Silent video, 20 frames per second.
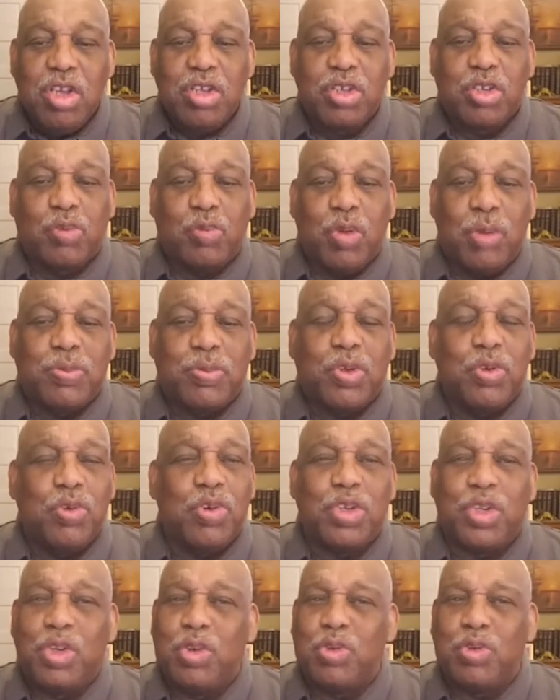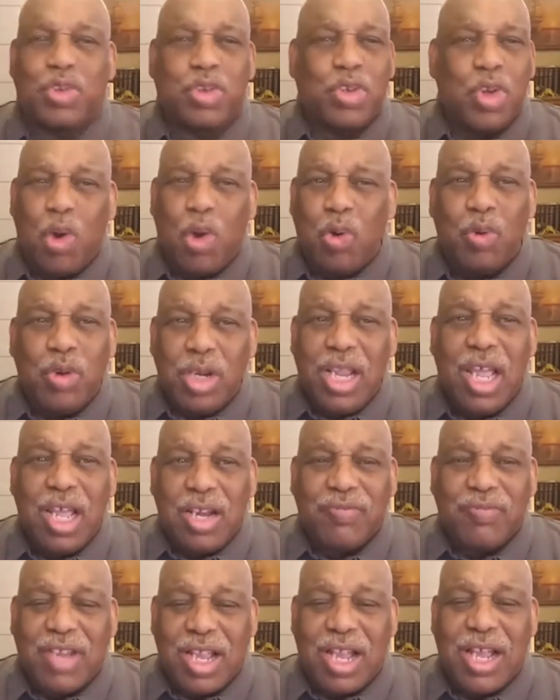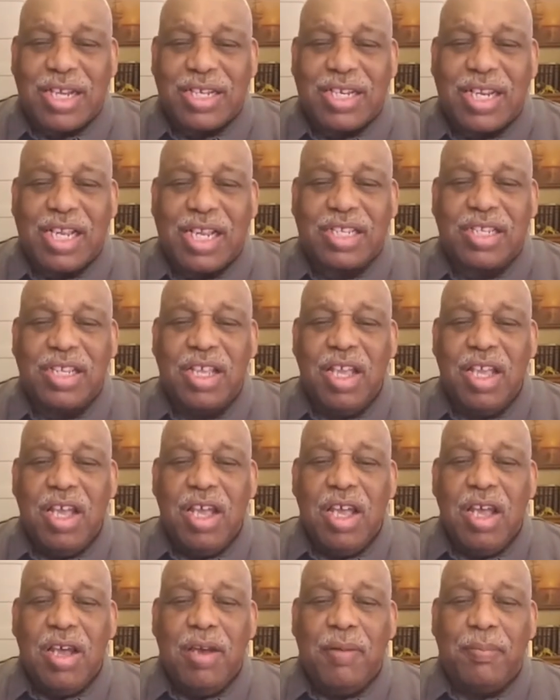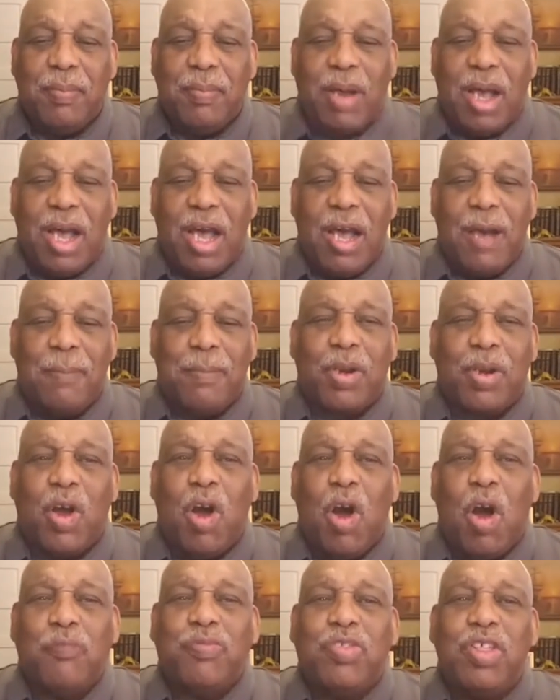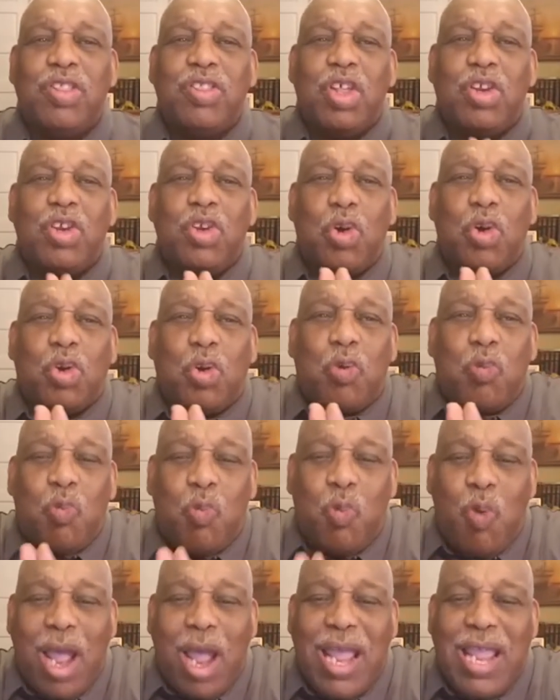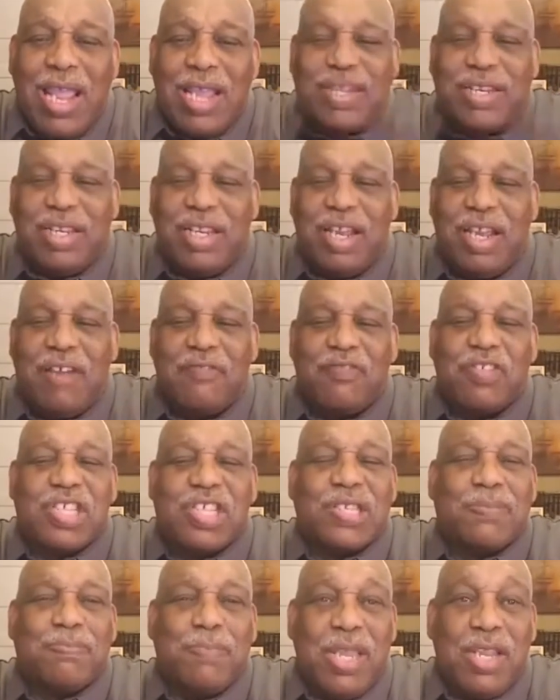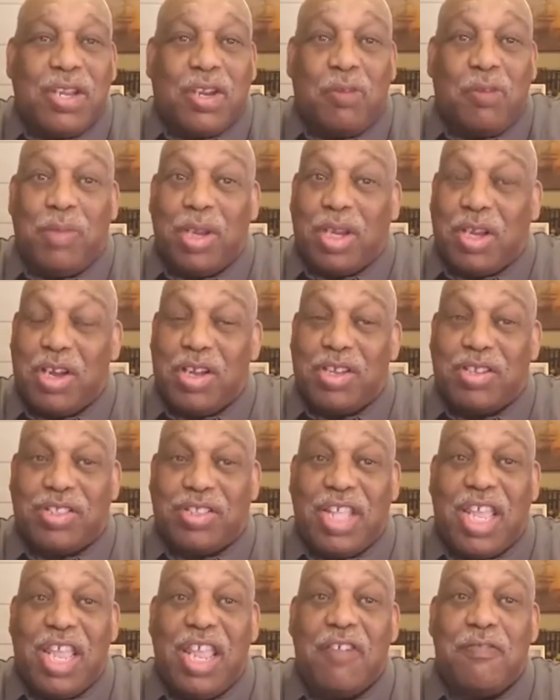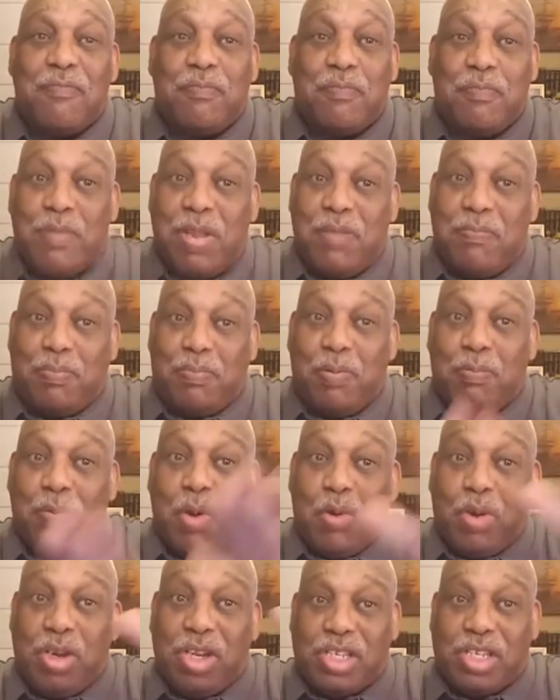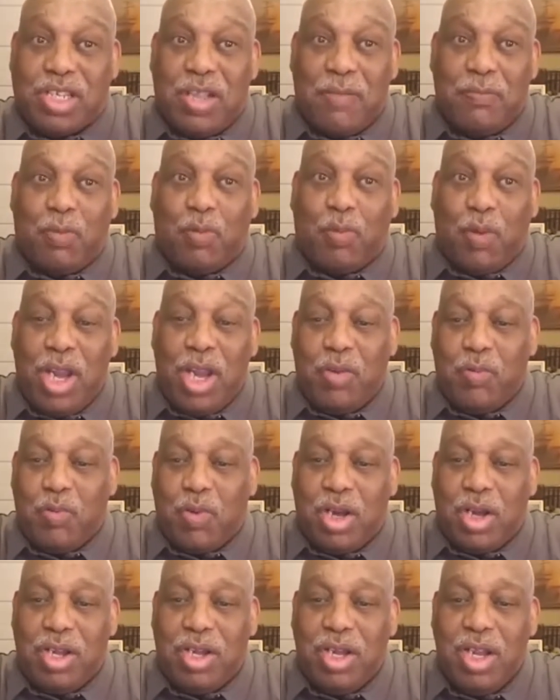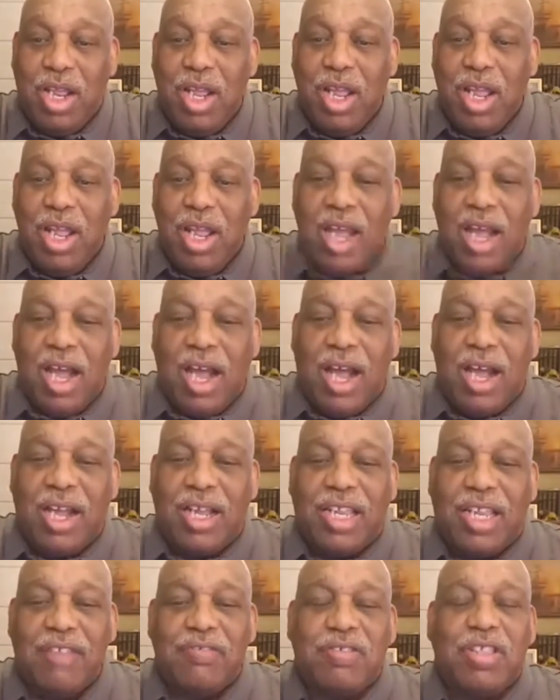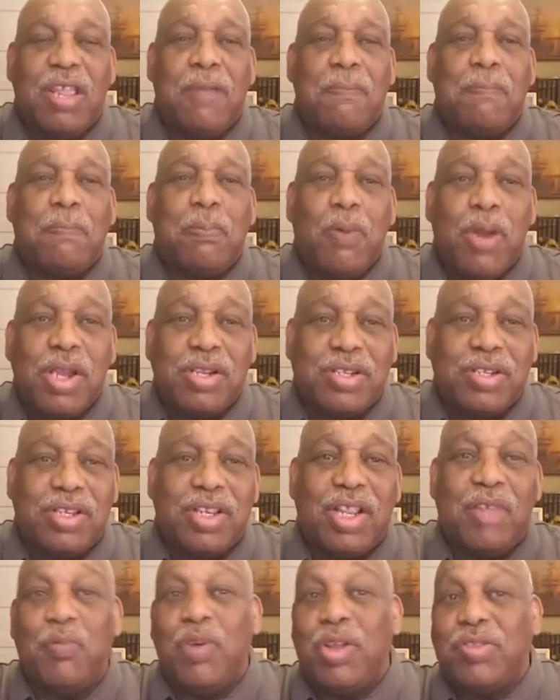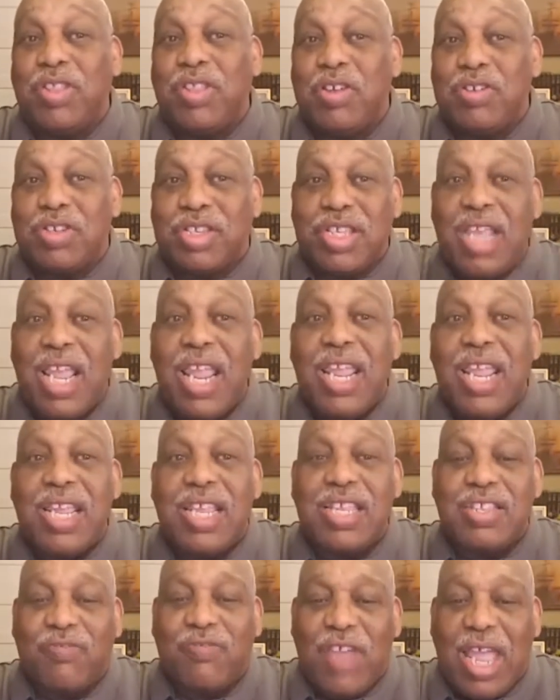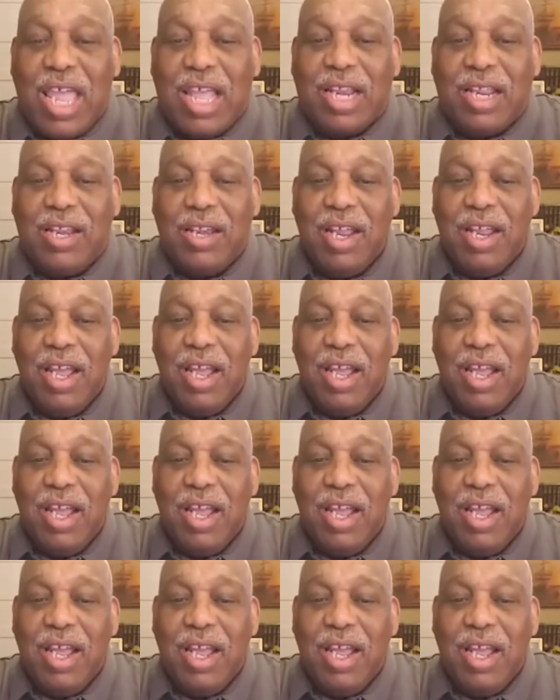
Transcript: Scripture is used totally out of context uh, but often the notoriety of the speaker, because they have been promoted as some great one, uh, gives the impression that what they're saying is valid.